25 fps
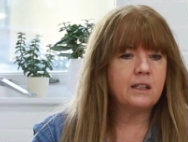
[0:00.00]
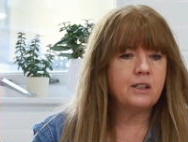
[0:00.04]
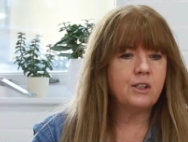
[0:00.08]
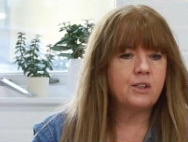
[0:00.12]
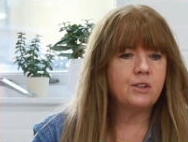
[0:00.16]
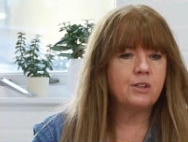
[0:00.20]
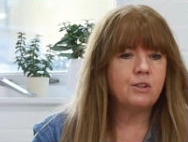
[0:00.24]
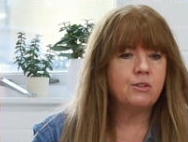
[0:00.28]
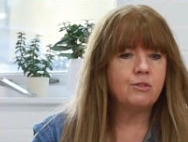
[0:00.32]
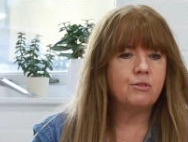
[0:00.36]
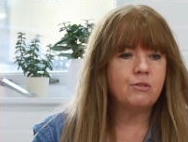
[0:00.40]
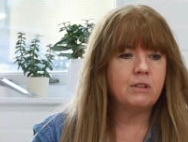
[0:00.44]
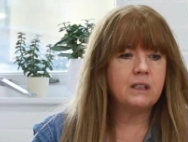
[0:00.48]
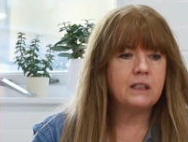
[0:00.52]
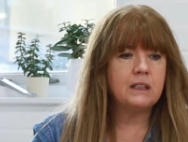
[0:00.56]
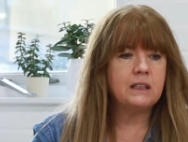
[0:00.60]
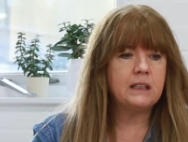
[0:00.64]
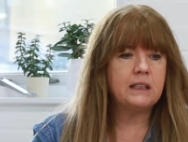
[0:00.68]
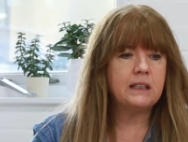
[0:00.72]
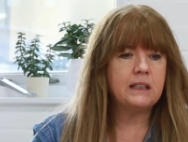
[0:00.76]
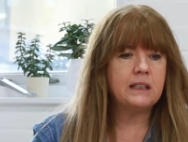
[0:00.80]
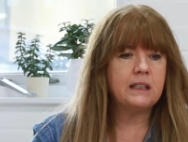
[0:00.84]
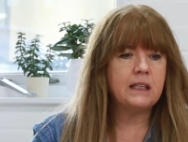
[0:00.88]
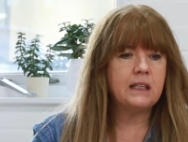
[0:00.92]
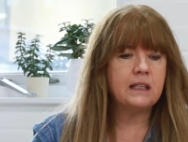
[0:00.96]
should
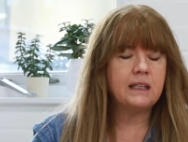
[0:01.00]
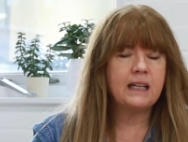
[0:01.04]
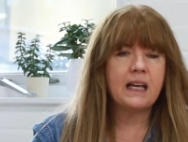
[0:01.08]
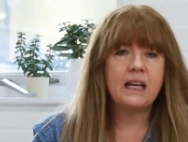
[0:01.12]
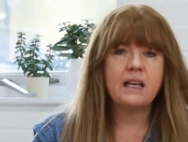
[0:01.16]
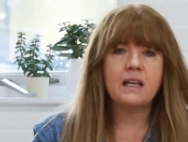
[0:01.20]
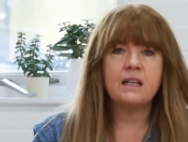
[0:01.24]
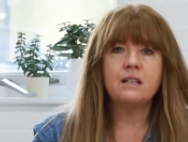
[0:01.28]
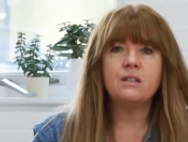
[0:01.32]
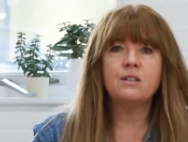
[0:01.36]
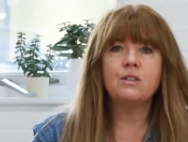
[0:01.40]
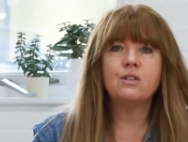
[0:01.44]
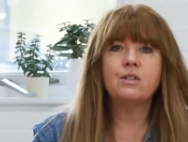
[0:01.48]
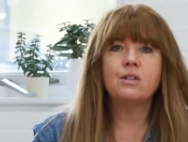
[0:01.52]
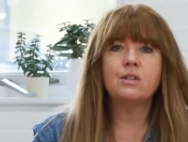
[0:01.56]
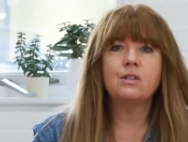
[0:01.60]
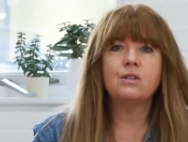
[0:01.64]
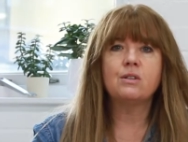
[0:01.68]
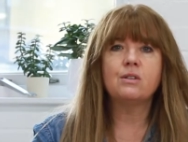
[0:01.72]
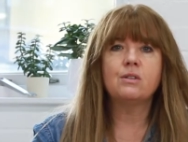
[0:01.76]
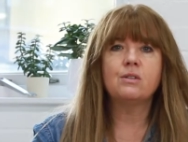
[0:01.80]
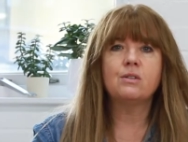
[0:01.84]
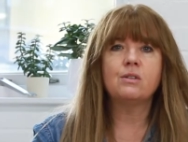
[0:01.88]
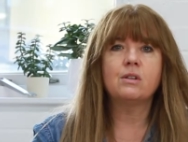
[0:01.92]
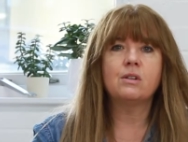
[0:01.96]
really get
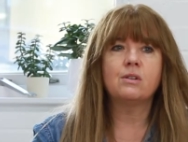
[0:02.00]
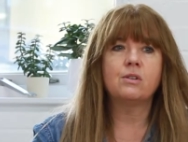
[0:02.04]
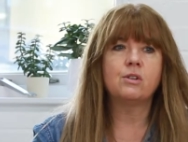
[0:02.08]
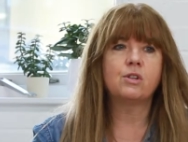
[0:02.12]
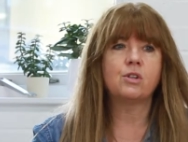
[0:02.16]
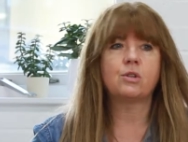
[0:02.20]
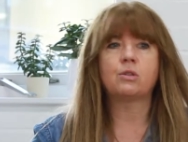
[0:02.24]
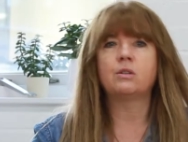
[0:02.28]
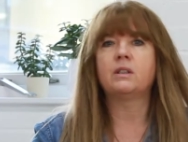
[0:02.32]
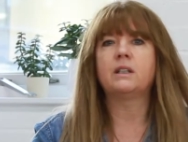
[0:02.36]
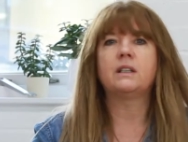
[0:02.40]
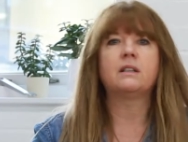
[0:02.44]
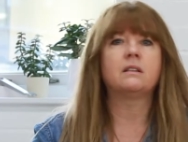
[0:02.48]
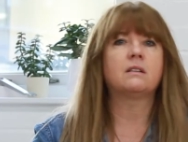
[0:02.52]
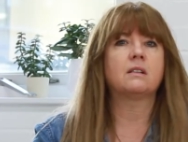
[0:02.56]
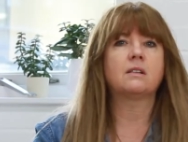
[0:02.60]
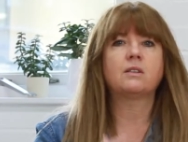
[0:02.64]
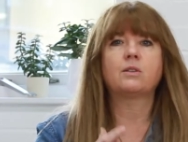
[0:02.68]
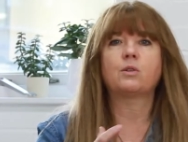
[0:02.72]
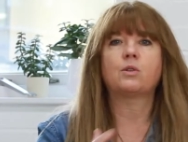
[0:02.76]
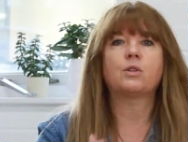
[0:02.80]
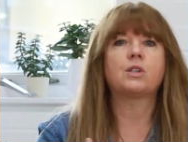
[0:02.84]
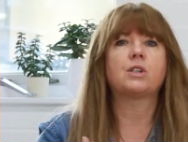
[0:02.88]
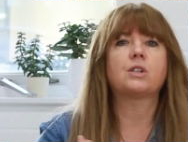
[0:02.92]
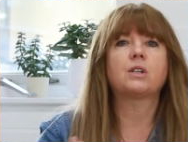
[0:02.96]
into enjoying the
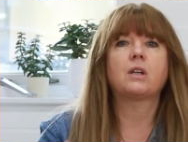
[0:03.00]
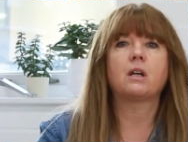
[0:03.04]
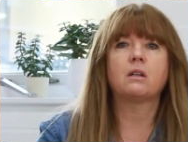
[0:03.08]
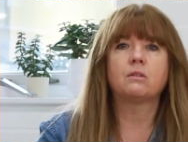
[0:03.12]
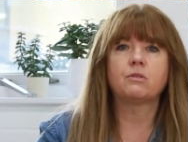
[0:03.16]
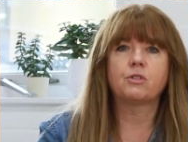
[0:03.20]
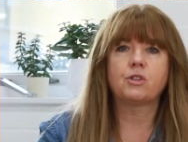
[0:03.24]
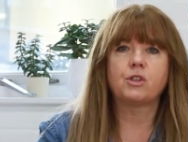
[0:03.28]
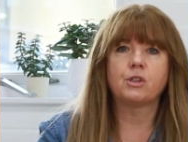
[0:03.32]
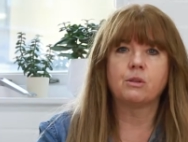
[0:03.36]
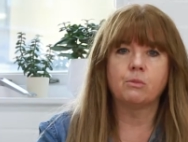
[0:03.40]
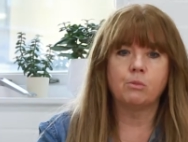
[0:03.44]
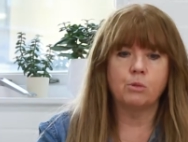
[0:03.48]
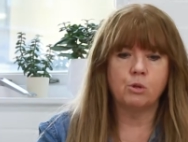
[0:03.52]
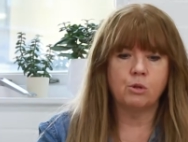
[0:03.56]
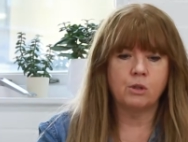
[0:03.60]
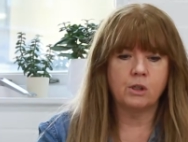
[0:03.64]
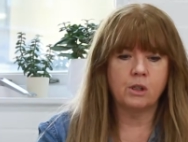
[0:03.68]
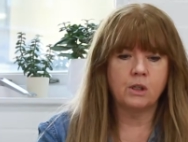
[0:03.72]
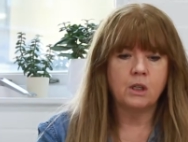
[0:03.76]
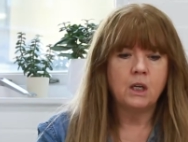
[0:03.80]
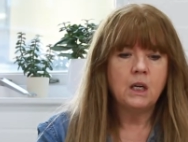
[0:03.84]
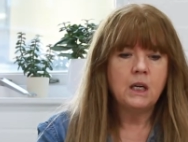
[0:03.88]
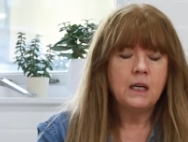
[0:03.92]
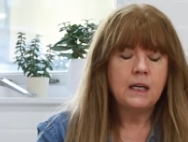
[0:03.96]
Scottish culture
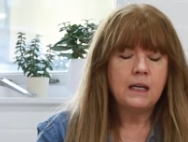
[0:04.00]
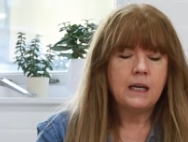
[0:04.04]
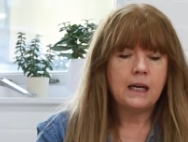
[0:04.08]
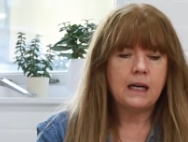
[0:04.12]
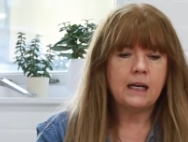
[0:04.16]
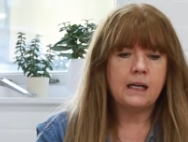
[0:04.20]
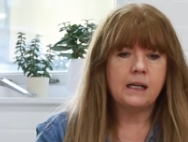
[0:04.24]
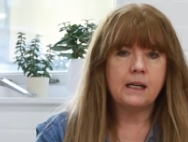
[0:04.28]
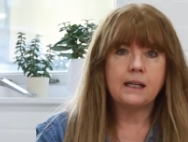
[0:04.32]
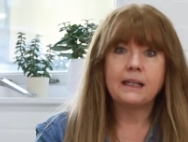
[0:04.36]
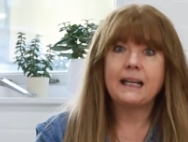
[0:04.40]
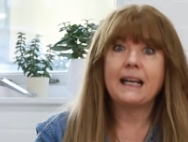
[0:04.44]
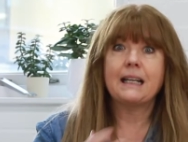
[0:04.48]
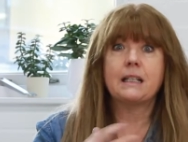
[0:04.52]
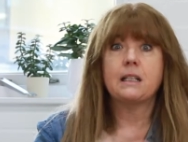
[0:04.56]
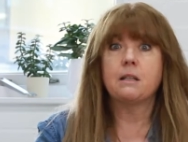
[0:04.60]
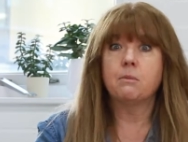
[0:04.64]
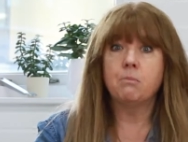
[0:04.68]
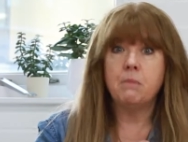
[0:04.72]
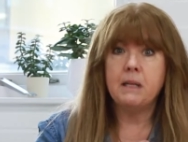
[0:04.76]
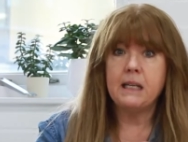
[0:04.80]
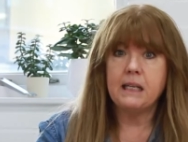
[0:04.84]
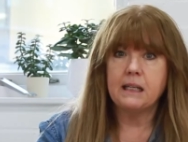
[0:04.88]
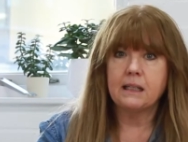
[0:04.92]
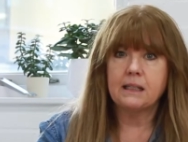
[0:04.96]
more and getting
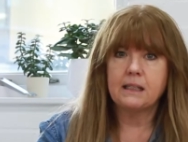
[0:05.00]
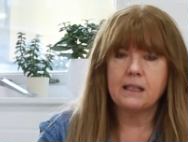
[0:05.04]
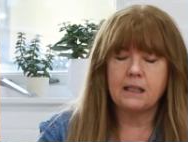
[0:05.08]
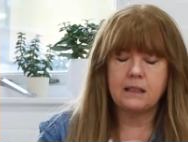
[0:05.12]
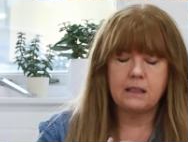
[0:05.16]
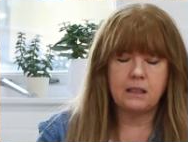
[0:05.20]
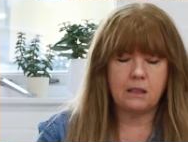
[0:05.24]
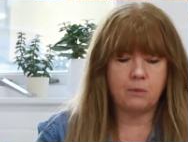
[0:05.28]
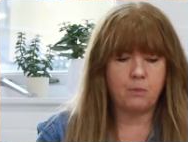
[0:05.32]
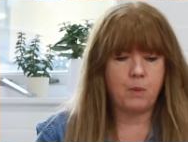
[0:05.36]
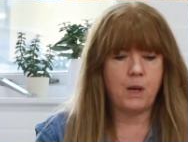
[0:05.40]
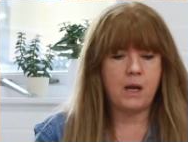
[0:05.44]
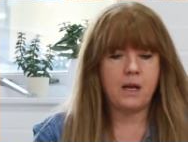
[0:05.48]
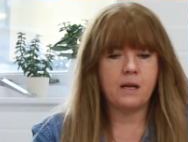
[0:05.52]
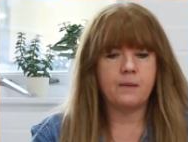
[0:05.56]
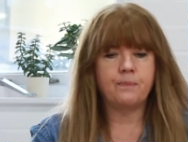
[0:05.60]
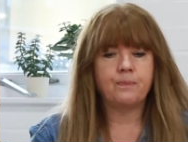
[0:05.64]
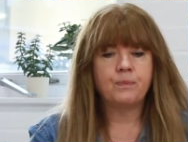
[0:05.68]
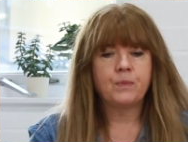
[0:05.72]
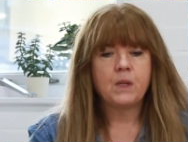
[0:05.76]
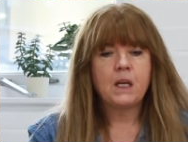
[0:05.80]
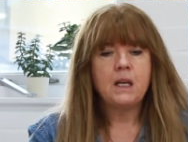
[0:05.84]
me excited by it.